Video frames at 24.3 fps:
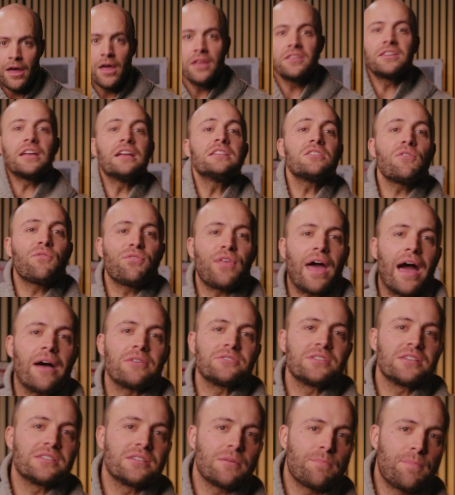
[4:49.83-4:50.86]
Tens of
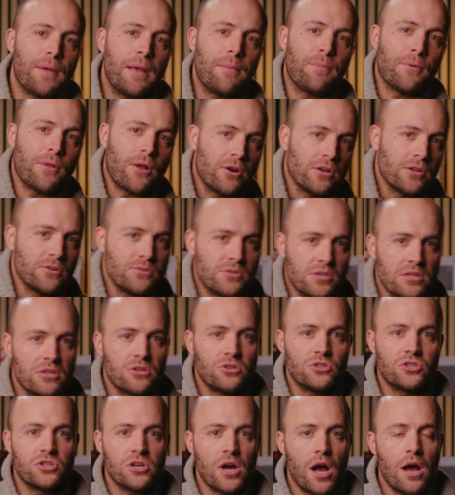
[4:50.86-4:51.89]
thousands of people are losing
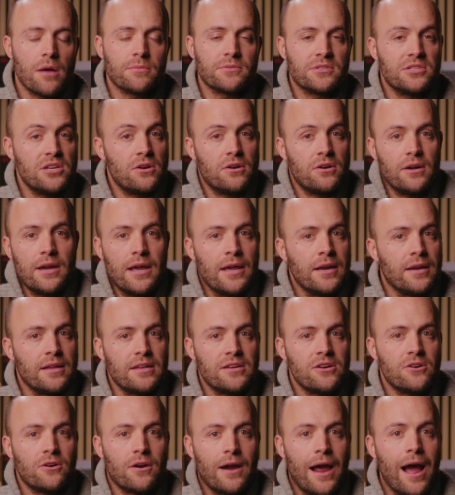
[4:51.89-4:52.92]
their jobs year in
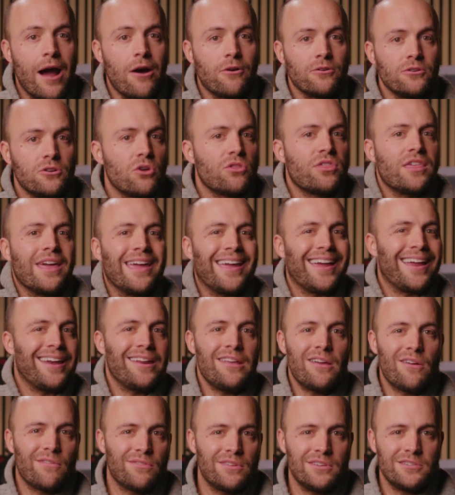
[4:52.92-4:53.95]
and year out. You think
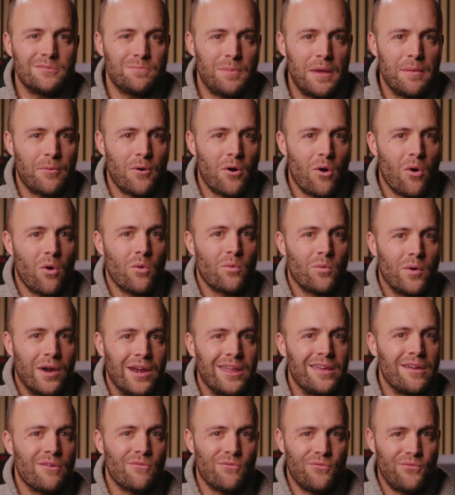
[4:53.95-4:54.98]
any of these people
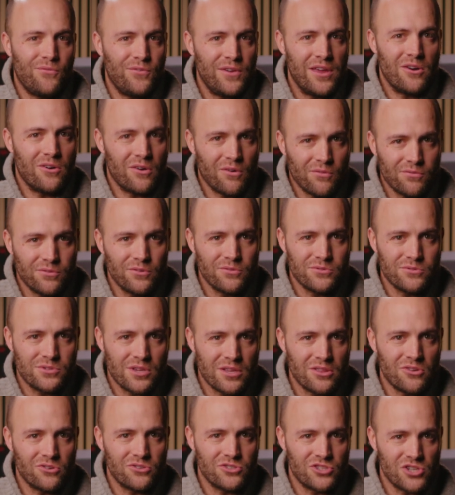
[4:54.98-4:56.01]
already in fear of
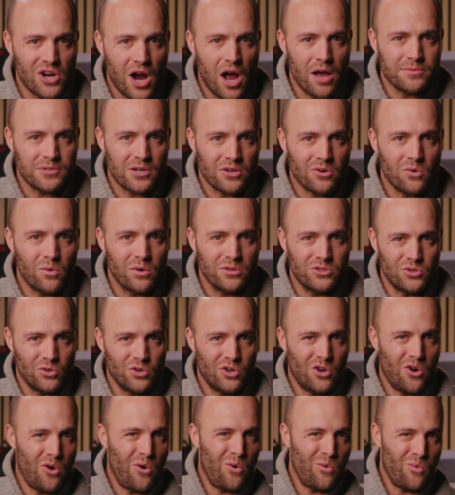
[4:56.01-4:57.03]
losing their jobs are going to
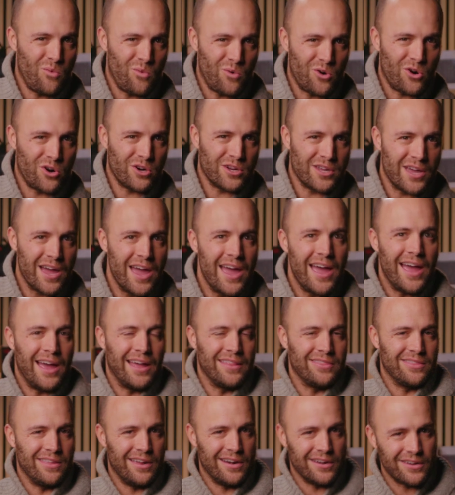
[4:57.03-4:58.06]
go work
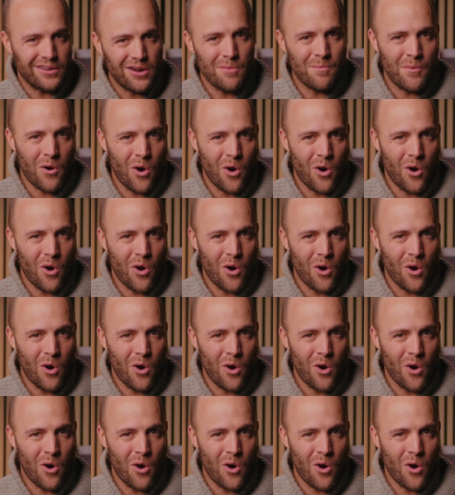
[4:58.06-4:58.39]
and then come